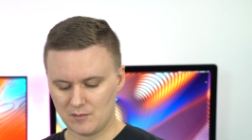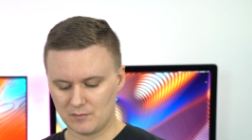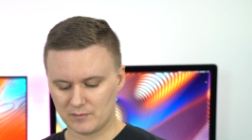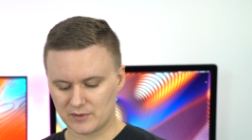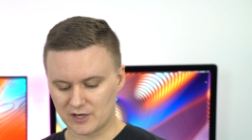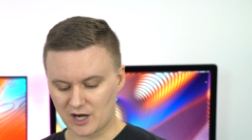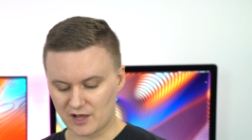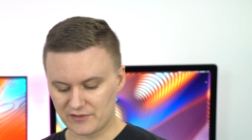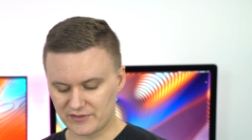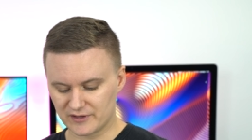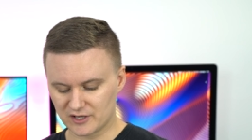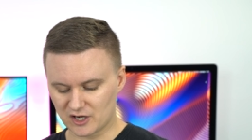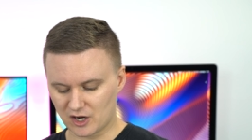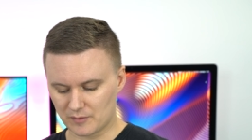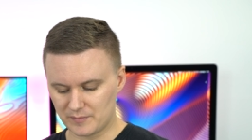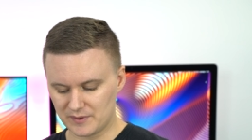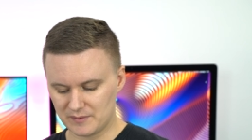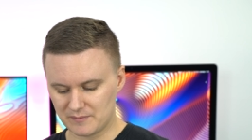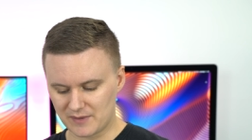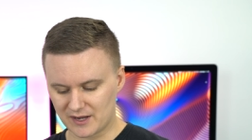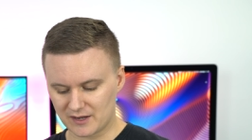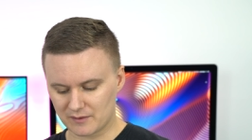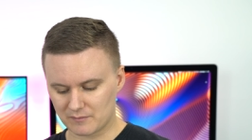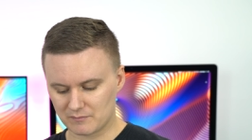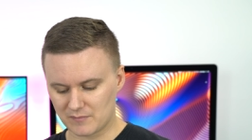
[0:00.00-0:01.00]
But I think I'll be
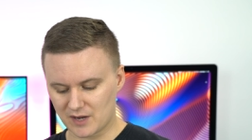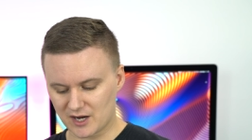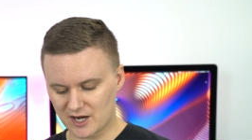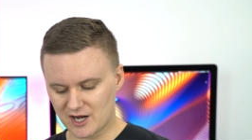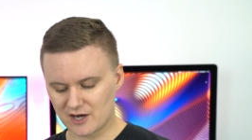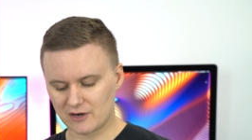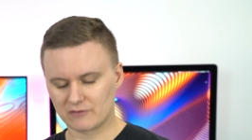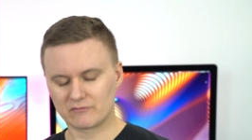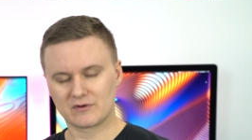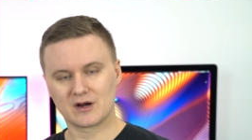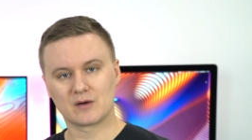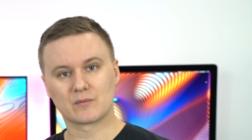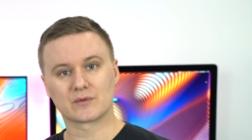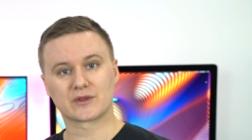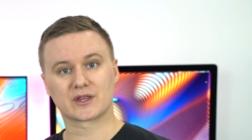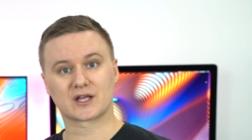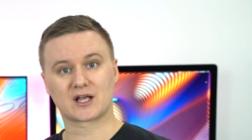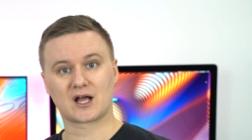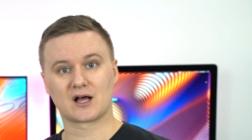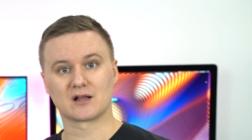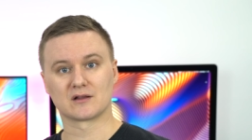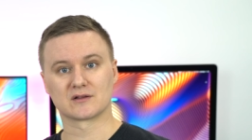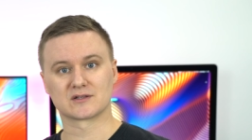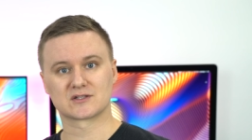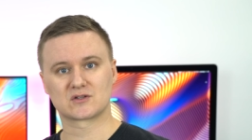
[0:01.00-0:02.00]
mucking around with the
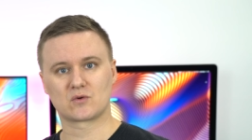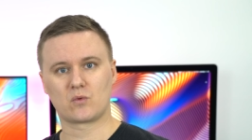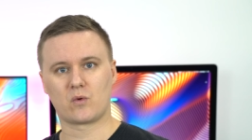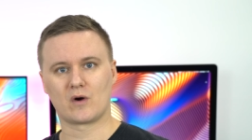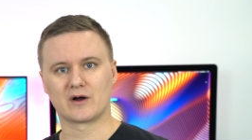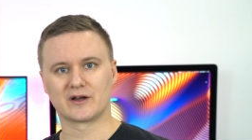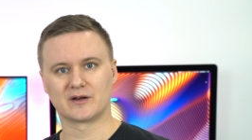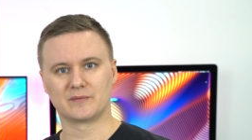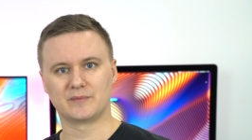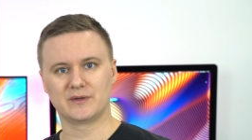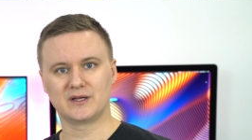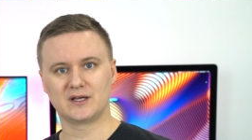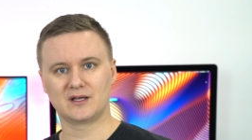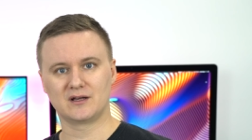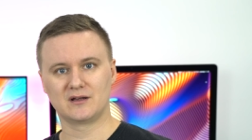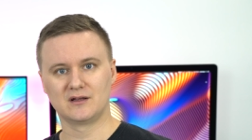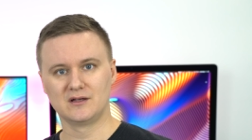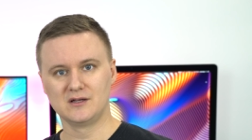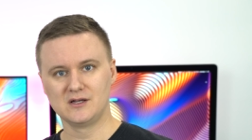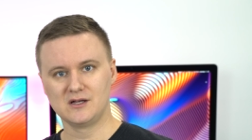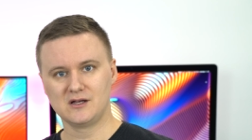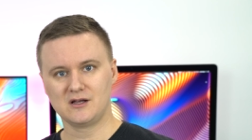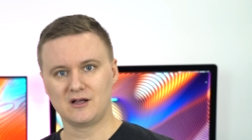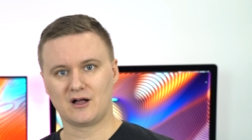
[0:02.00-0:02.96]
colors quite a bit.